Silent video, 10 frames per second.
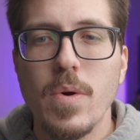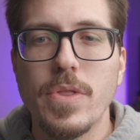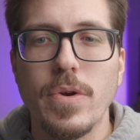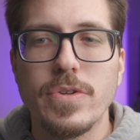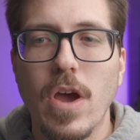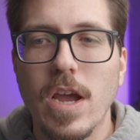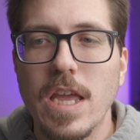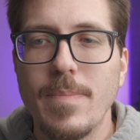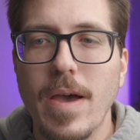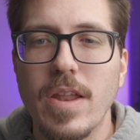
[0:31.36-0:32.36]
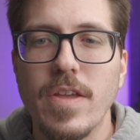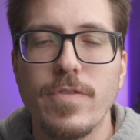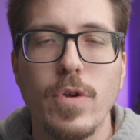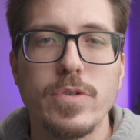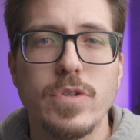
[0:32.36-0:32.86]
where they were talking about
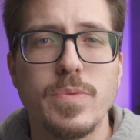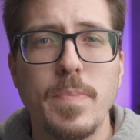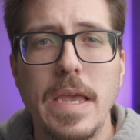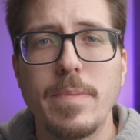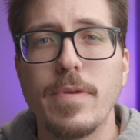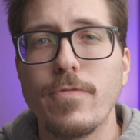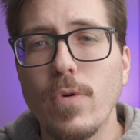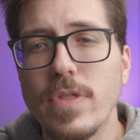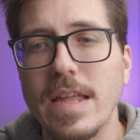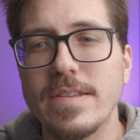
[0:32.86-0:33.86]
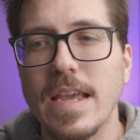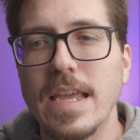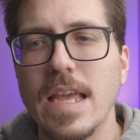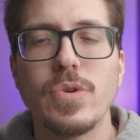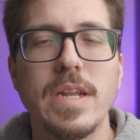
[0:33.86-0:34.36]
if yours was made before that
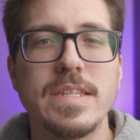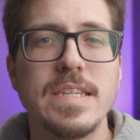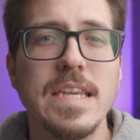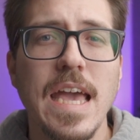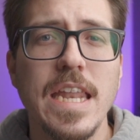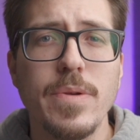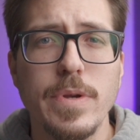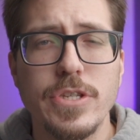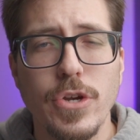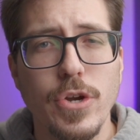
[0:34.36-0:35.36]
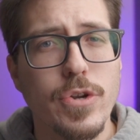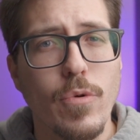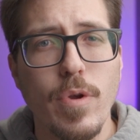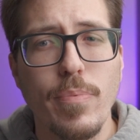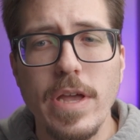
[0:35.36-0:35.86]
date, try to seek any any return or
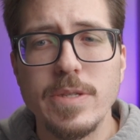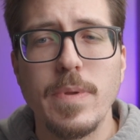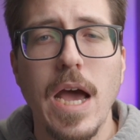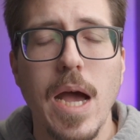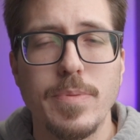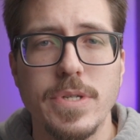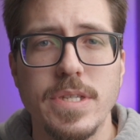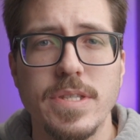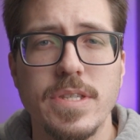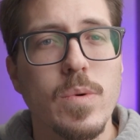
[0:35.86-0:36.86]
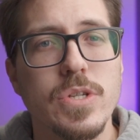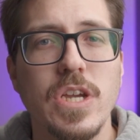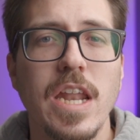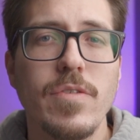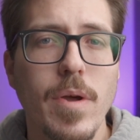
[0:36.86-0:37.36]
replacement options, which
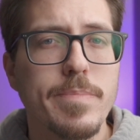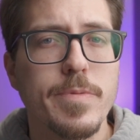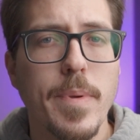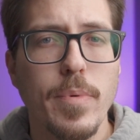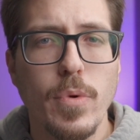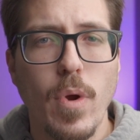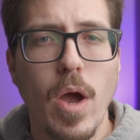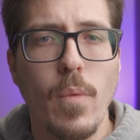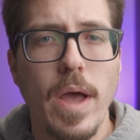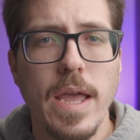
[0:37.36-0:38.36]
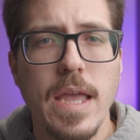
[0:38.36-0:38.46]
kind of rubbed some people the wrong way.